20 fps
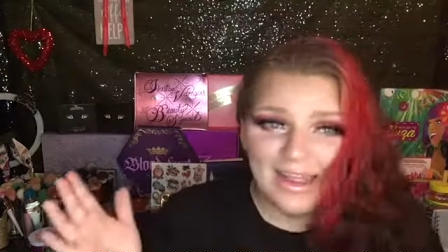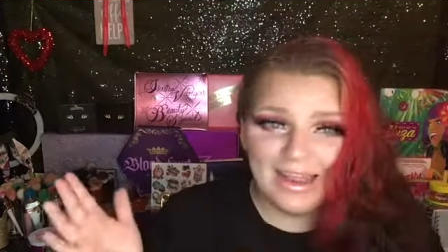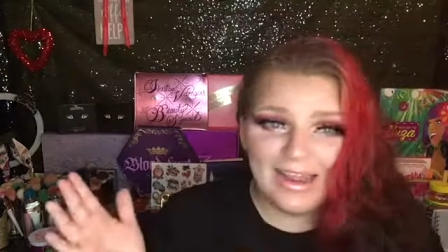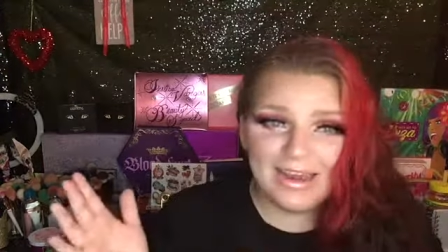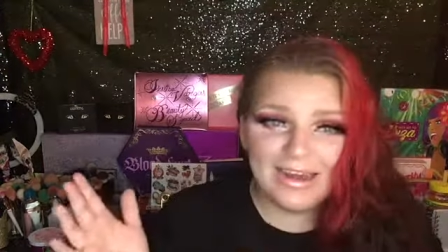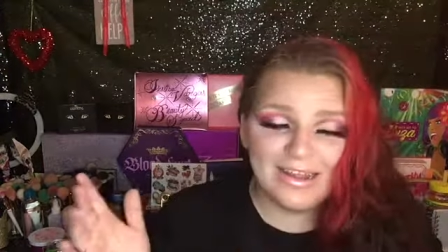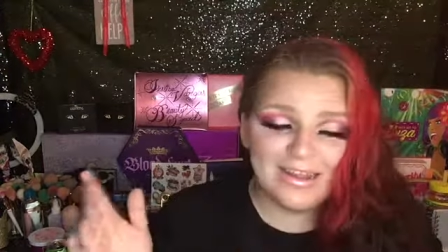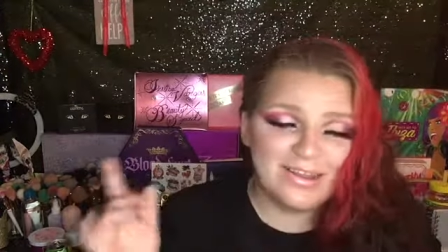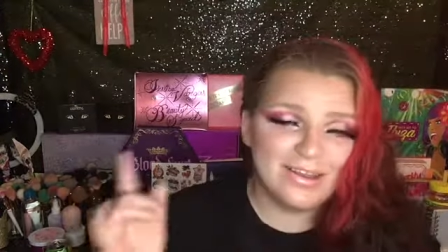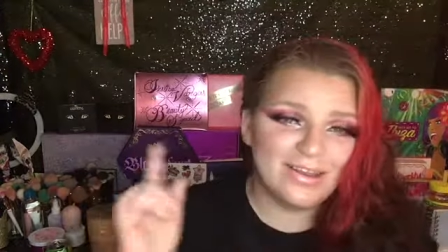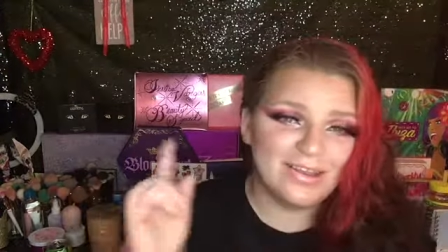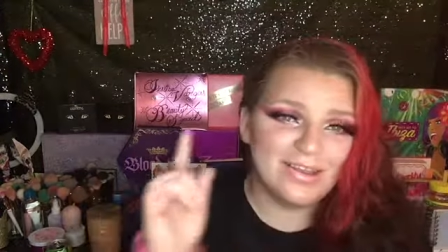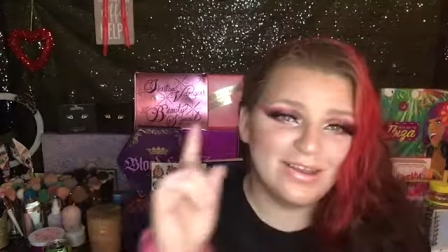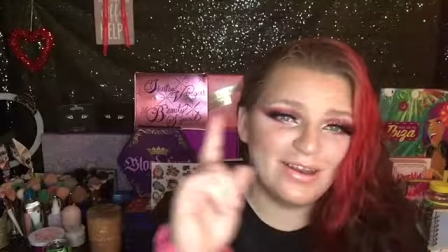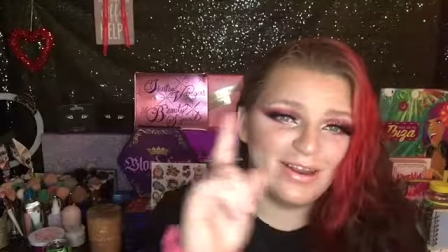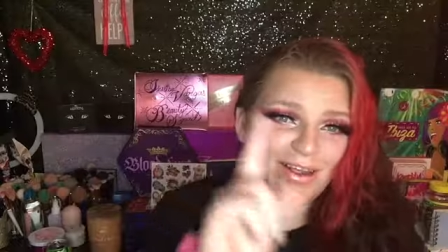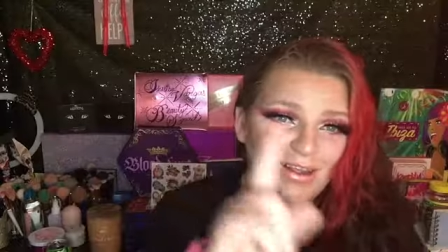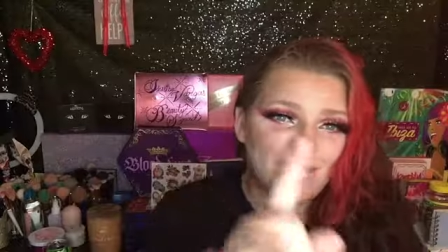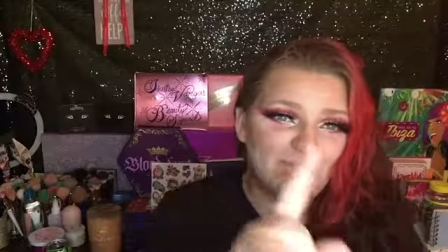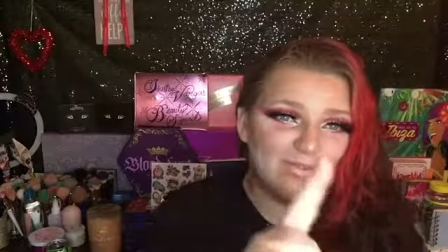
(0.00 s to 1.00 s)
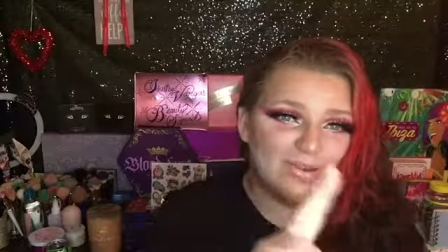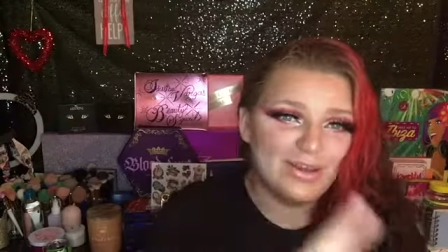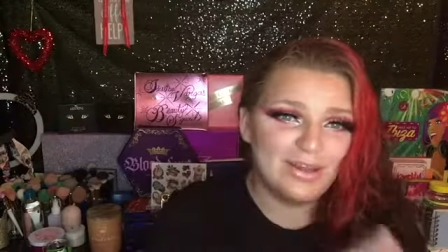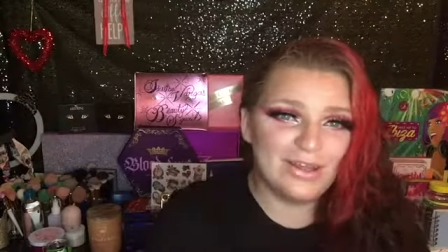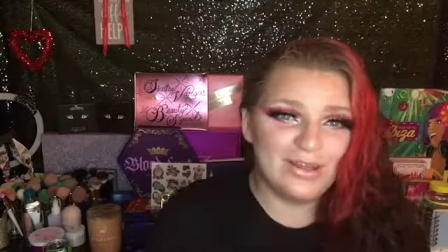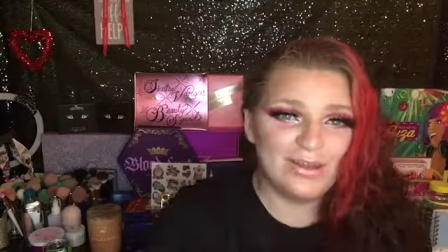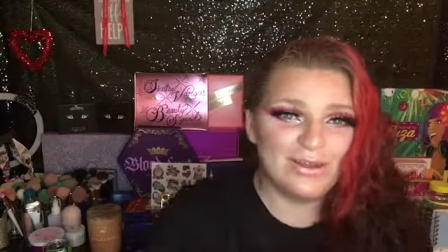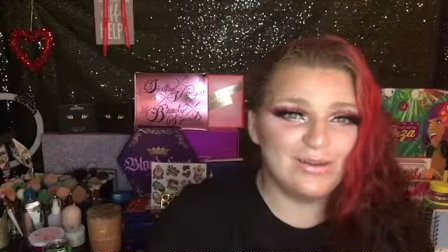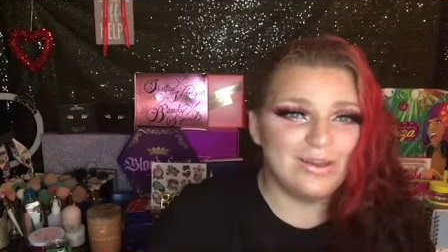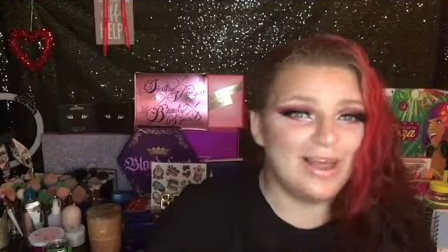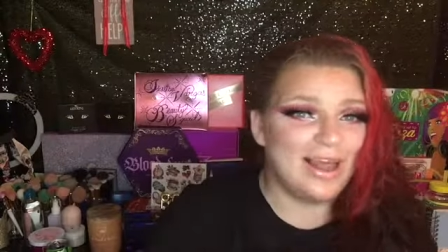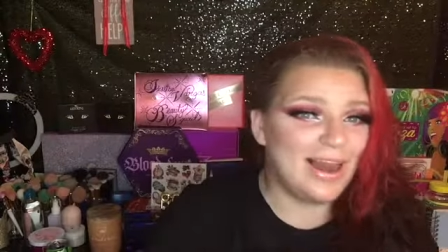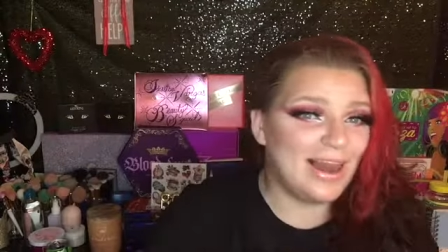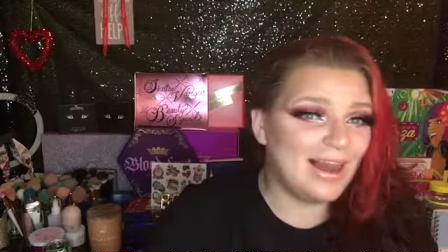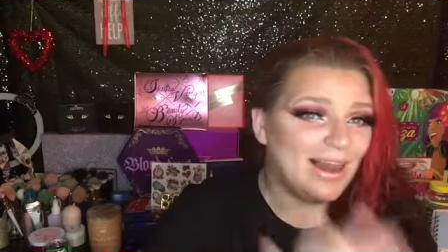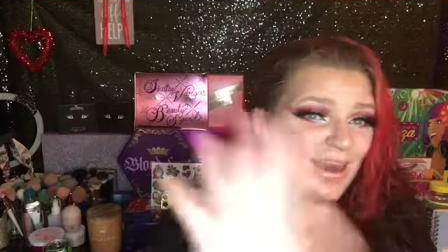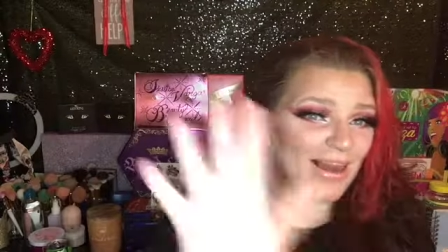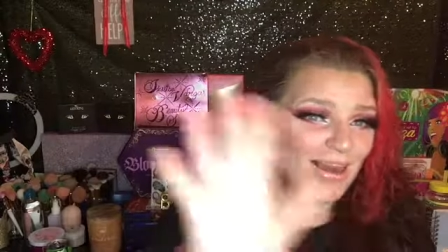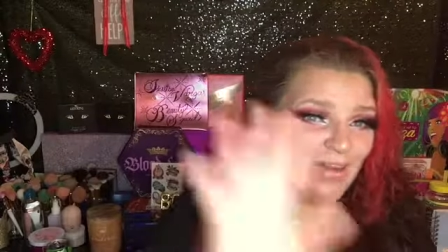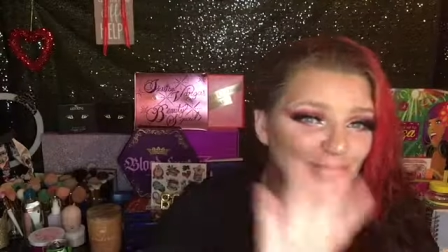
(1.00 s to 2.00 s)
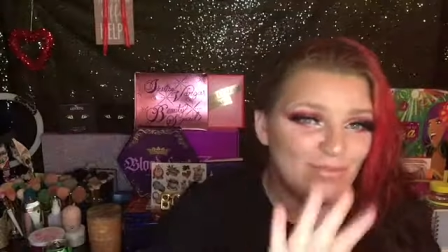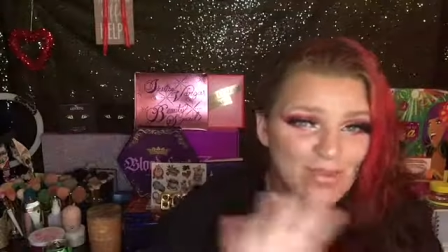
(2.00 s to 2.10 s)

And until the next video, love